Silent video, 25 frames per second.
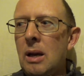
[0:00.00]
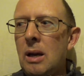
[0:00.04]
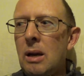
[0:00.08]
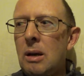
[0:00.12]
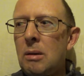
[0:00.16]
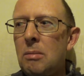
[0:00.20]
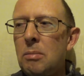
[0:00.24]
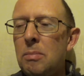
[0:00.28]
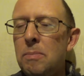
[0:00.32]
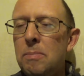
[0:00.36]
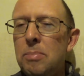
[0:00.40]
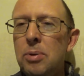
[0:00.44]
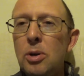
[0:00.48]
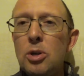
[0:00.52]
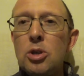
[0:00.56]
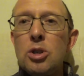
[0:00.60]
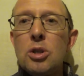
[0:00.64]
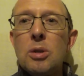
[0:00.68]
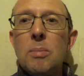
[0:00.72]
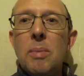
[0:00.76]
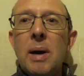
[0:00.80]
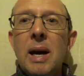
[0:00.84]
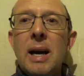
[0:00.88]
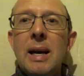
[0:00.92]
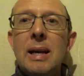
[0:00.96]
and push
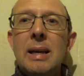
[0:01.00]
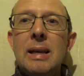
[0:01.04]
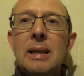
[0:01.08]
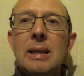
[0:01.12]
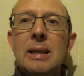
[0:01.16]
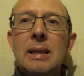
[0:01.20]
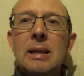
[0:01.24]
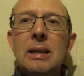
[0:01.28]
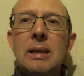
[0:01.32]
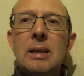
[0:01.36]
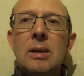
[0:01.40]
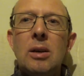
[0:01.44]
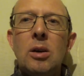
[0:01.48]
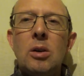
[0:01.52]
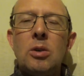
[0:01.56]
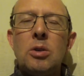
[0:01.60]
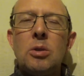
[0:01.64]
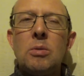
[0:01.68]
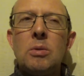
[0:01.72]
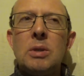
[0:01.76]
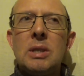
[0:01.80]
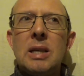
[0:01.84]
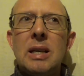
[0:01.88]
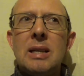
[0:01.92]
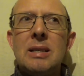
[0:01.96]
the bike, or
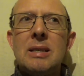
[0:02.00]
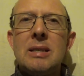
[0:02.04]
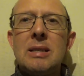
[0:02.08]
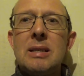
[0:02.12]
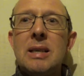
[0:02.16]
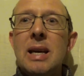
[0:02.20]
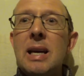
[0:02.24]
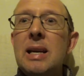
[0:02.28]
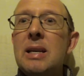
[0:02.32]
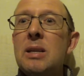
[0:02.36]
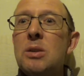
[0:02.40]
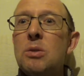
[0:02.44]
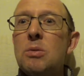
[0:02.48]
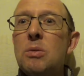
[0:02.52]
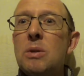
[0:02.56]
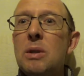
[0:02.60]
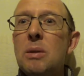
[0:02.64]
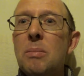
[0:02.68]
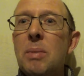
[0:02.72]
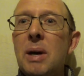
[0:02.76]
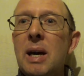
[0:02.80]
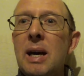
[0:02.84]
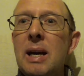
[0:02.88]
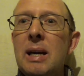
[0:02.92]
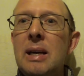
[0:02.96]
should we say, skate with
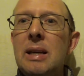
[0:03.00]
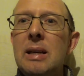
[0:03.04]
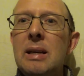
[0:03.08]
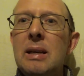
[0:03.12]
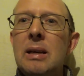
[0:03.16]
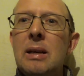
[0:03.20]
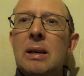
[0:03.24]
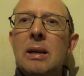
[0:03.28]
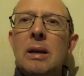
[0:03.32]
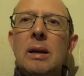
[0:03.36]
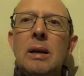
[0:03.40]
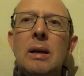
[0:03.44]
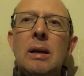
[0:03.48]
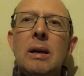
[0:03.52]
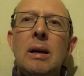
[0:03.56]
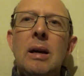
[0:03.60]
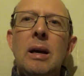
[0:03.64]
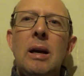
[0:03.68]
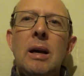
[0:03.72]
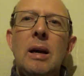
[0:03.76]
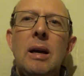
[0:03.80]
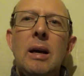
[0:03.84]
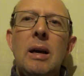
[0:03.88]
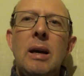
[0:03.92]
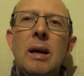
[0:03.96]
the bike,
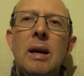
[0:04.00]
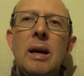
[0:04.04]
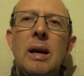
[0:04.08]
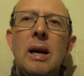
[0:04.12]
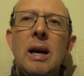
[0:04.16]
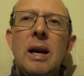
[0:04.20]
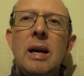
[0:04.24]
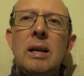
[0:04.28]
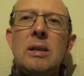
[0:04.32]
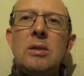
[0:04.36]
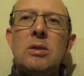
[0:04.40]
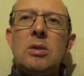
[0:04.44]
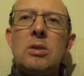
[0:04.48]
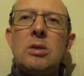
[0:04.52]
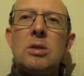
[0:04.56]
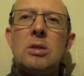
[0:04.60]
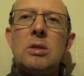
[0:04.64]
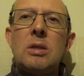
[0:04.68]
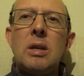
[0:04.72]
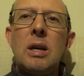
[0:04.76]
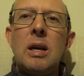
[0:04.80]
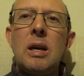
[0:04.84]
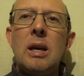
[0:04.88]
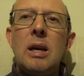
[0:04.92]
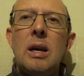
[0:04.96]
uh,
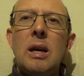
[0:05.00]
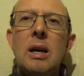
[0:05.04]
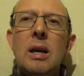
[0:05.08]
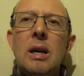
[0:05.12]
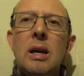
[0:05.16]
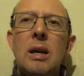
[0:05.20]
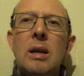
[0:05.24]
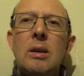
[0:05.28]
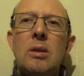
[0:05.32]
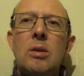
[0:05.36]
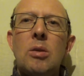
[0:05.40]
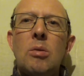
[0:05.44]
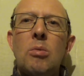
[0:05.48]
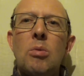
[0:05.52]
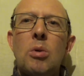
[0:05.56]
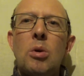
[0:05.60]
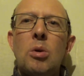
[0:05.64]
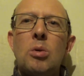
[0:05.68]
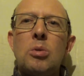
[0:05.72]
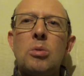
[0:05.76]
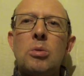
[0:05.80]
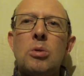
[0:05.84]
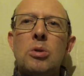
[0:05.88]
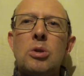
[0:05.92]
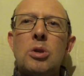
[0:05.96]
as uh, the
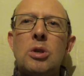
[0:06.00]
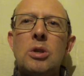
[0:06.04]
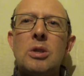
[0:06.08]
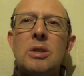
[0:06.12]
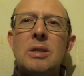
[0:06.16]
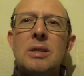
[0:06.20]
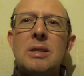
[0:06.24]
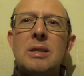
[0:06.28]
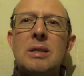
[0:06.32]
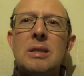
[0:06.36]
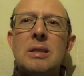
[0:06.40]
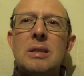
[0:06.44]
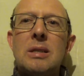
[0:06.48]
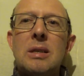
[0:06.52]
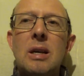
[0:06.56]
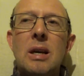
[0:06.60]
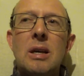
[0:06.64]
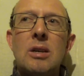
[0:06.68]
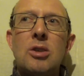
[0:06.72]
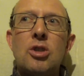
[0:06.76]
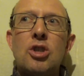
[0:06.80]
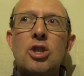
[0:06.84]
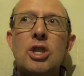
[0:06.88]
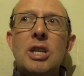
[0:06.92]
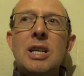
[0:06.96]
road was just
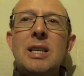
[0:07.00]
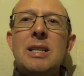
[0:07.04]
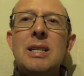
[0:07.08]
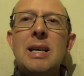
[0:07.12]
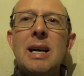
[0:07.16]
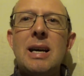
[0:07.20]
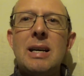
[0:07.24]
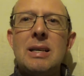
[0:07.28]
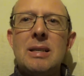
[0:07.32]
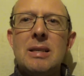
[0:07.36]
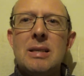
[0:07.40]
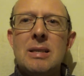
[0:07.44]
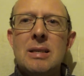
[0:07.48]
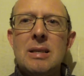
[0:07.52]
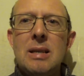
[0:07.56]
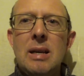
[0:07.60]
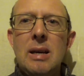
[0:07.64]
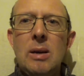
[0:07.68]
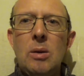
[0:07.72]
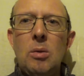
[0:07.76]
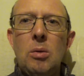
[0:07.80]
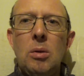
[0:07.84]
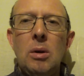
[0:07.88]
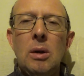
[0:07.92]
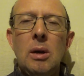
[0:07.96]
sheet ice
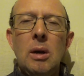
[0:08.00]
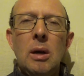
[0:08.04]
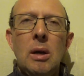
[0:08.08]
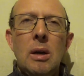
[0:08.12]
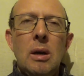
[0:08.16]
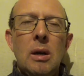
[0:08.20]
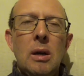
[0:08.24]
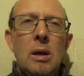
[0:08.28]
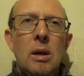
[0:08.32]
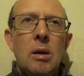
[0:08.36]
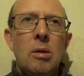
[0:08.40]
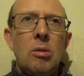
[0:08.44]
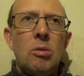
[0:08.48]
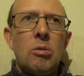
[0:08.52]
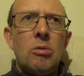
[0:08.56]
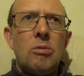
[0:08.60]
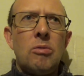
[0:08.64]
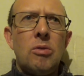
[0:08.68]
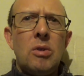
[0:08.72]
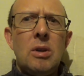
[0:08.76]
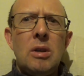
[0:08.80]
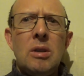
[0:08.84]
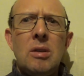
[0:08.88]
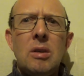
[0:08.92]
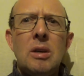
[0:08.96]
still and
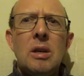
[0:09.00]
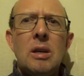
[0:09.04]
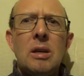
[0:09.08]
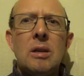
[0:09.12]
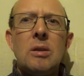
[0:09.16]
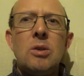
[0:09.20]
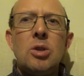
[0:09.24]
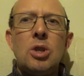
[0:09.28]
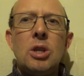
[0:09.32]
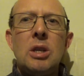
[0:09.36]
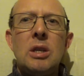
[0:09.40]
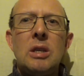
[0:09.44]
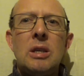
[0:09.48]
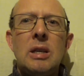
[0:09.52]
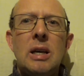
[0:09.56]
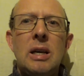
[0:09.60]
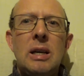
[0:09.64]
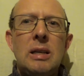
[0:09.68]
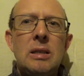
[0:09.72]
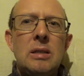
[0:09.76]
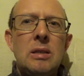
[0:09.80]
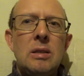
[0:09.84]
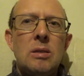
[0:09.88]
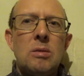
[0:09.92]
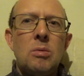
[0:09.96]
very thick sheet
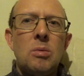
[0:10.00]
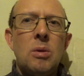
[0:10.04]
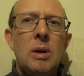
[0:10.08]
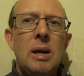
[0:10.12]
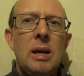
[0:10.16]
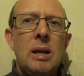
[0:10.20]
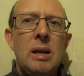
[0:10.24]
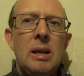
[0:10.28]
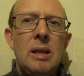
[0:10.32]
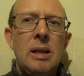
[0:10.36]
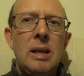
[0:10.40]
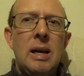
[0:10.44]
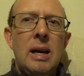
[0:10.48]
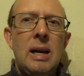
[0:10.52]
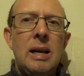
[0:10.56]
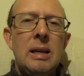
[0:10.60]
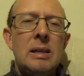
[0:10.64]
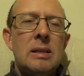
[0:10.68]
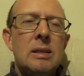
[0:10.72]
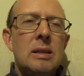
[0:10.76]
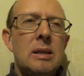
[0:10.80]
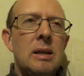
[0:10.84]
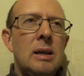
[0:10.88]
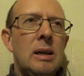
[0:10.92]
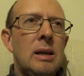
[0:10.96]
ice as well at
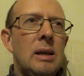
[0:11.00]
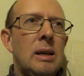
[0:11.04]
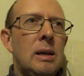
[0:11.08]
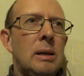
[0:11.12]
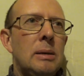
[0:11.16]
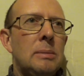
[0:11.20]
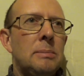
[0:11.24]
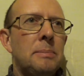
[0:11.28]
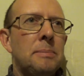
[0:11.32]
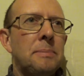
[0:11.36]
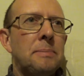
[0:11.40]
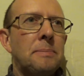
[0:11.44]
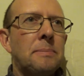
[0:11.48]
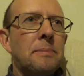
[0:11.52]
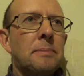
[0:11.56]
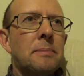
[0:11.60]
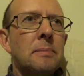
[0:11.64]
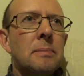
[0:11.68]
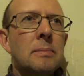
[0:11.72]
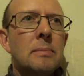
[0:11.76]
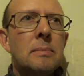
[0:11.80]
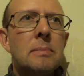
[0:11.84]
that. Um,